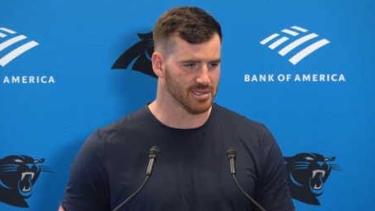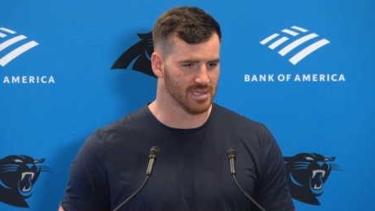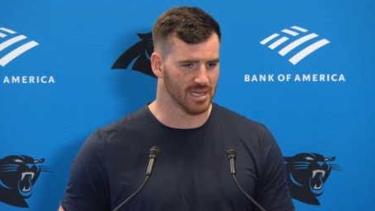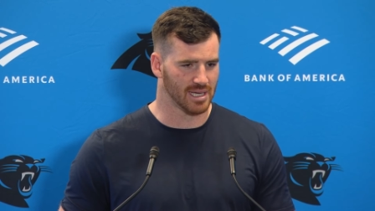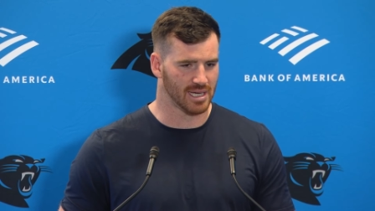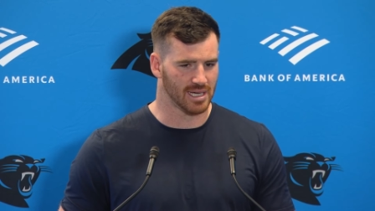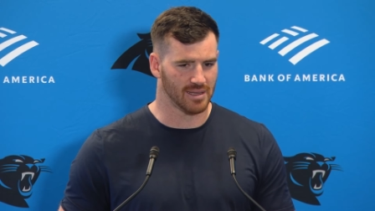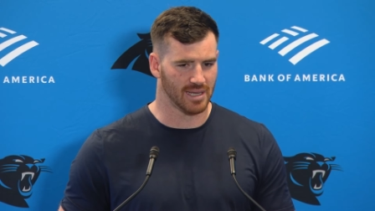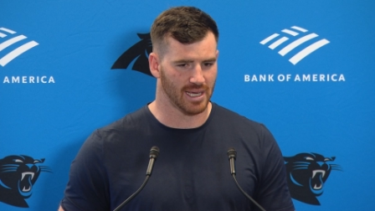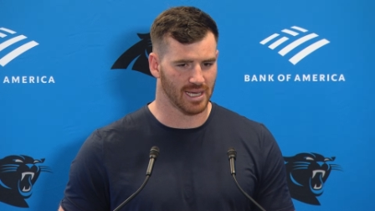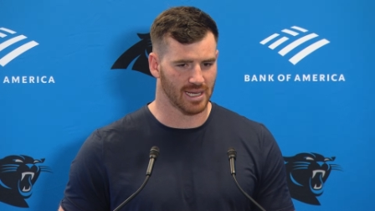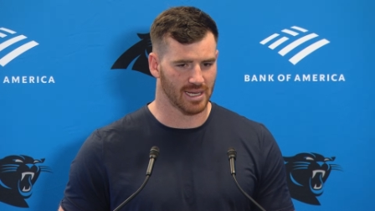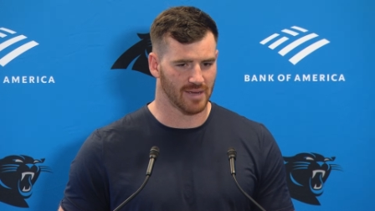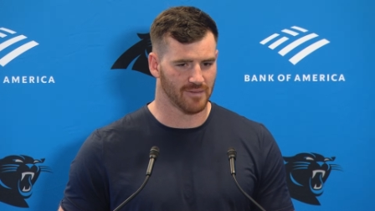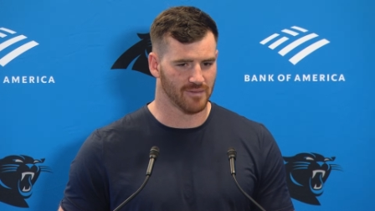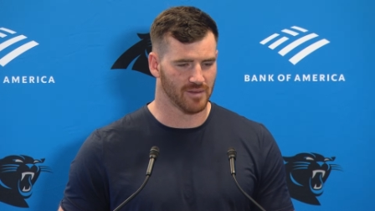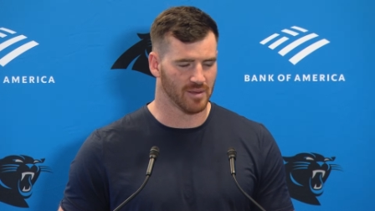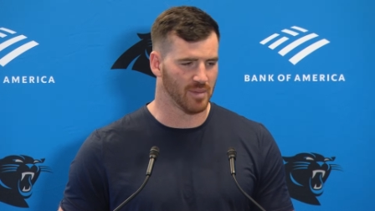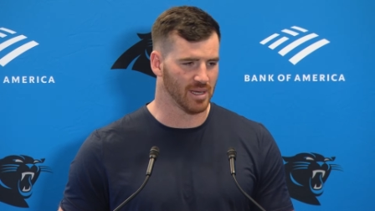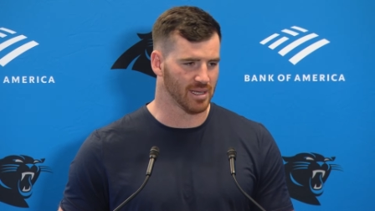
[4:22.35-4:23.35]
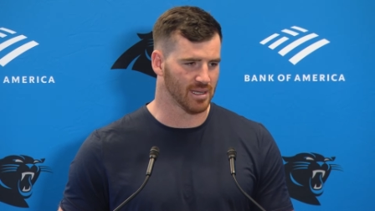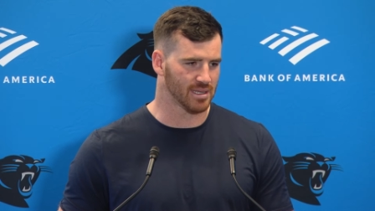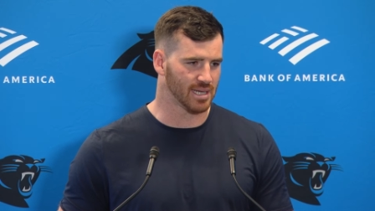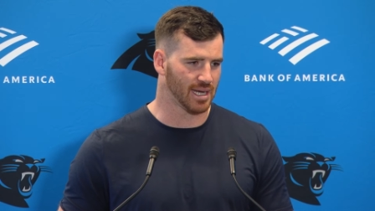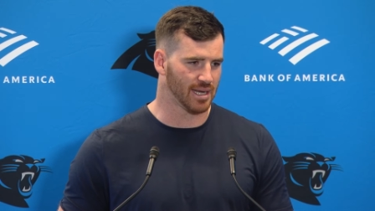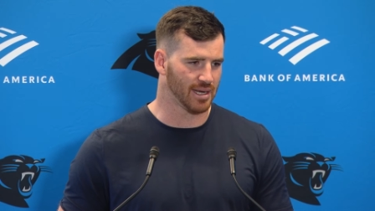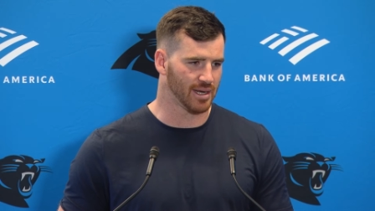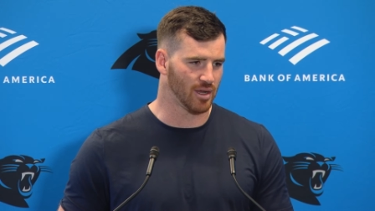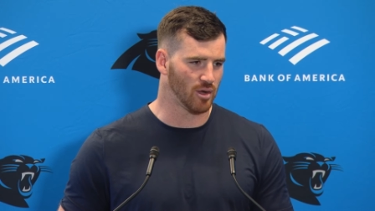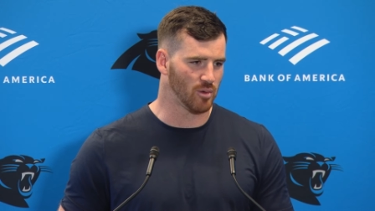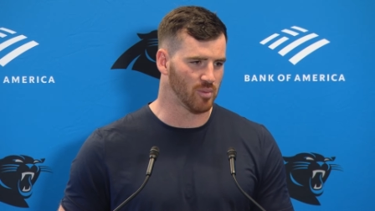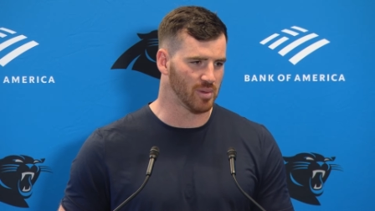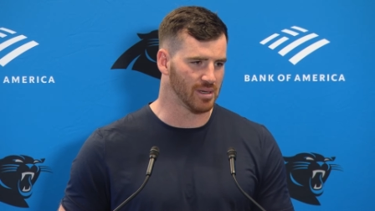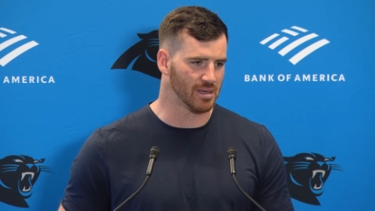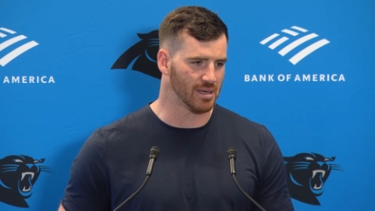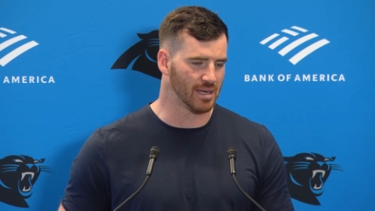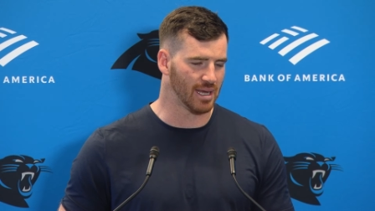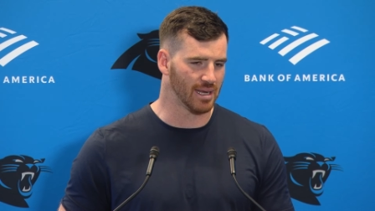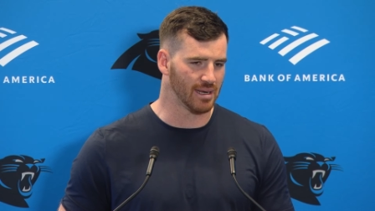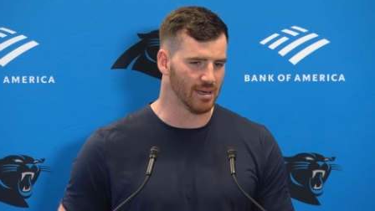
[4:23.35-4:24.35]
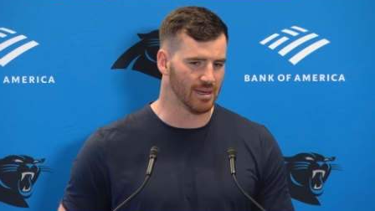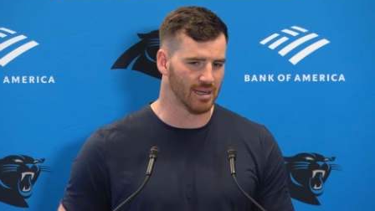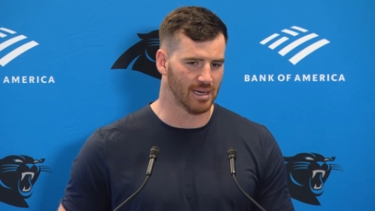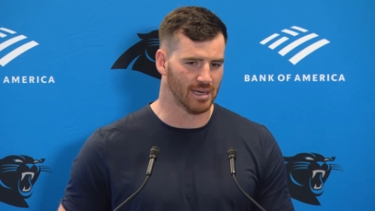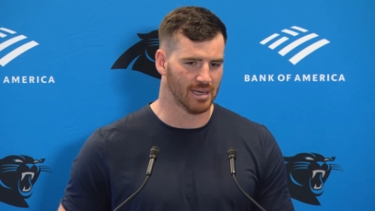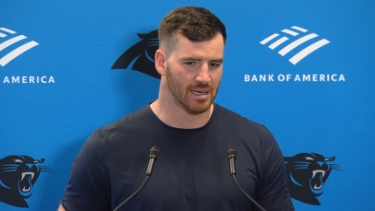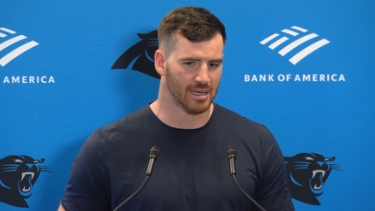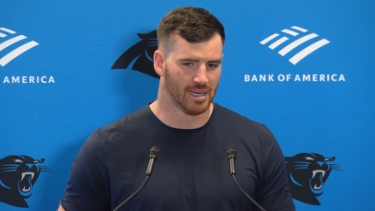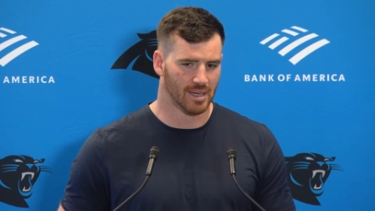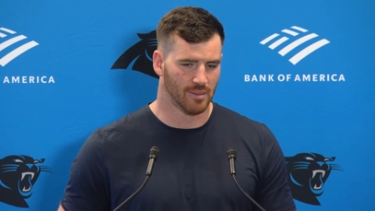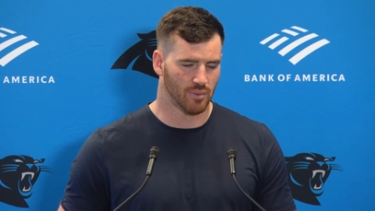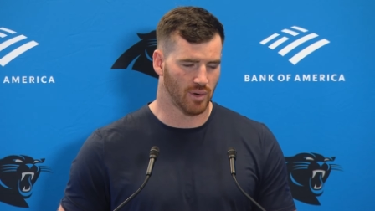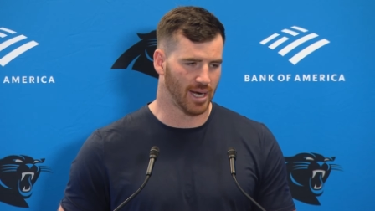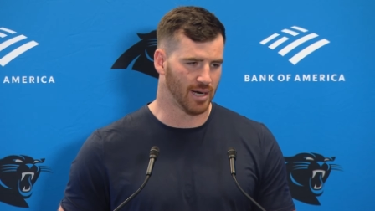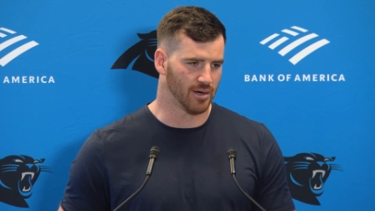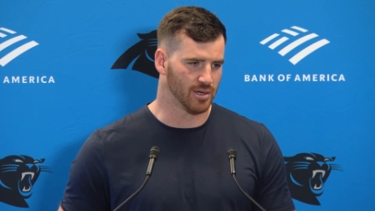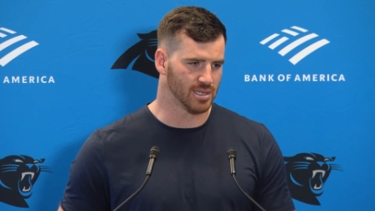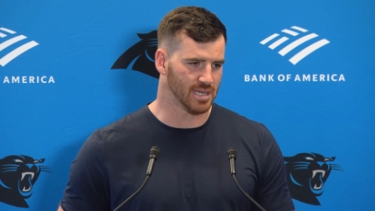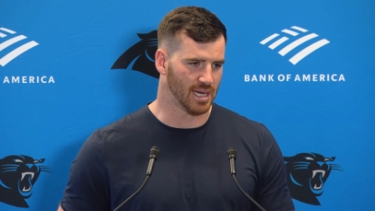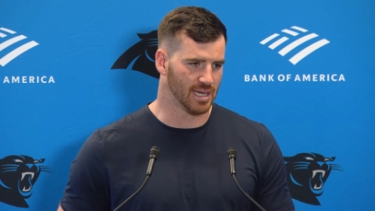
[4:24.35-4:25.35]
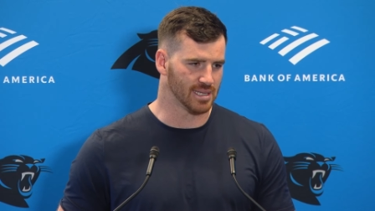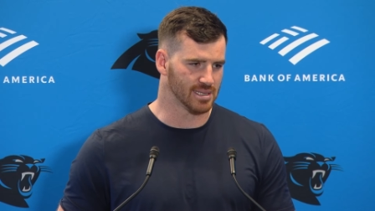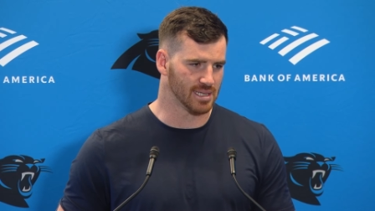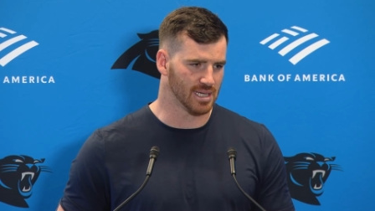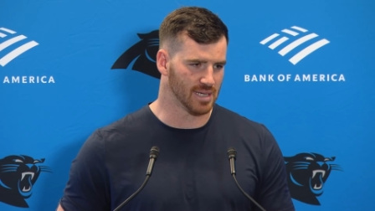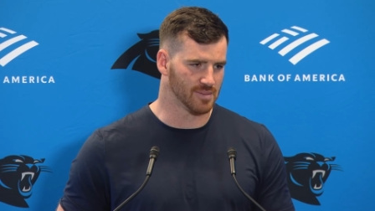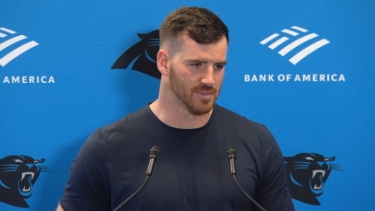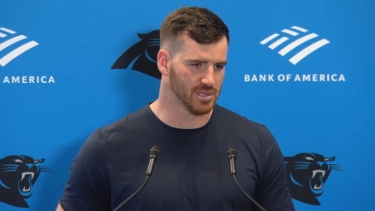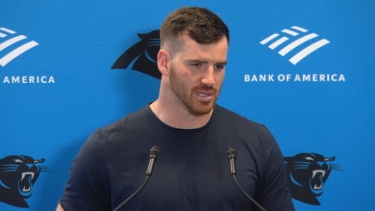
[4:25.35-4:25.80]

they can definitely make the tight end open and prioritize them.